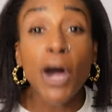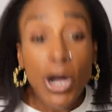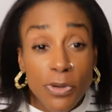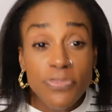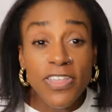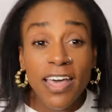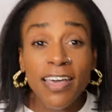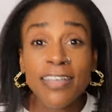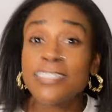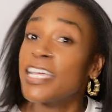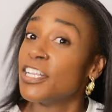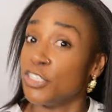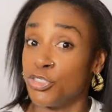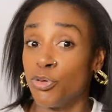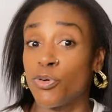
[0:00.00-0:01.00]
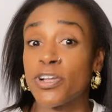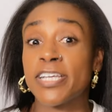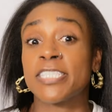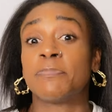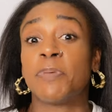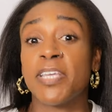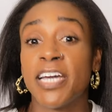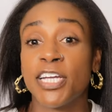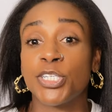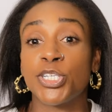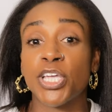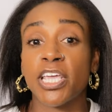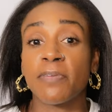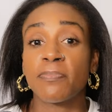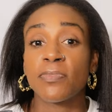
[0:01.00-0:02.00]
Bone Thugs and Notorious
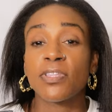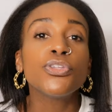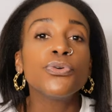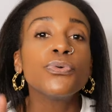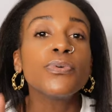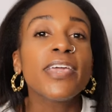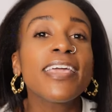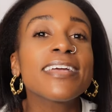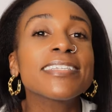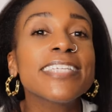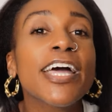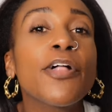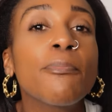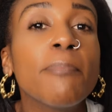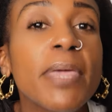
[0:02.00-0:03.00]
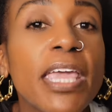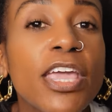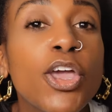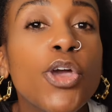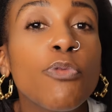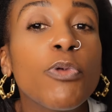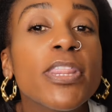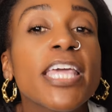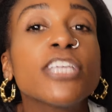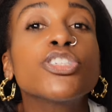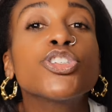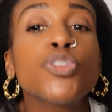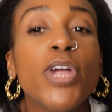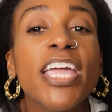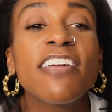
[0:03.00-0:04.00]
B.I.G. You can't tell me with a
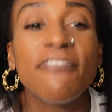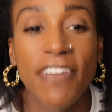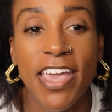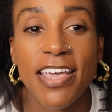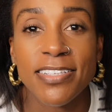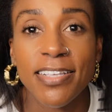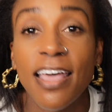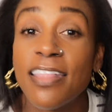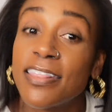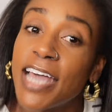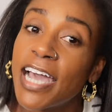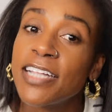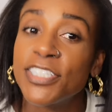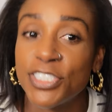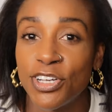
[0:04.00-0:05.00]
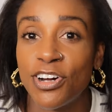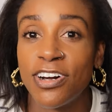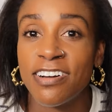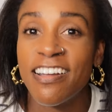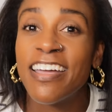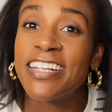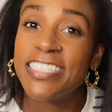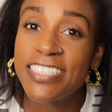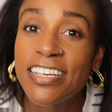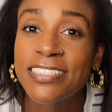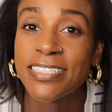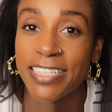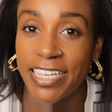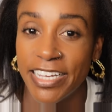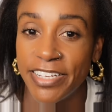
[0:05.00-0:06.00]
straight face that song
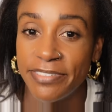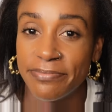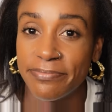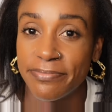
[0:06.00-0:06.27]
doesn't hit.